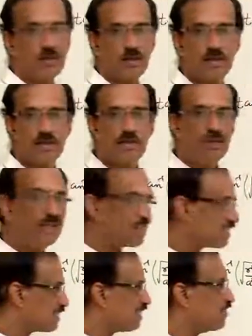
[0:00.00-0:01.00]
Let us see
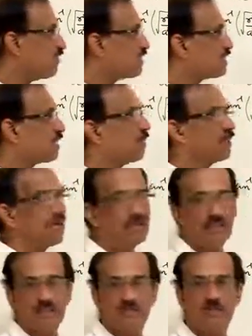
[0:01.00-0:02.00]
with some other
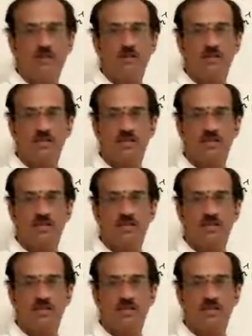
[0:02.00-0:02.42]
question.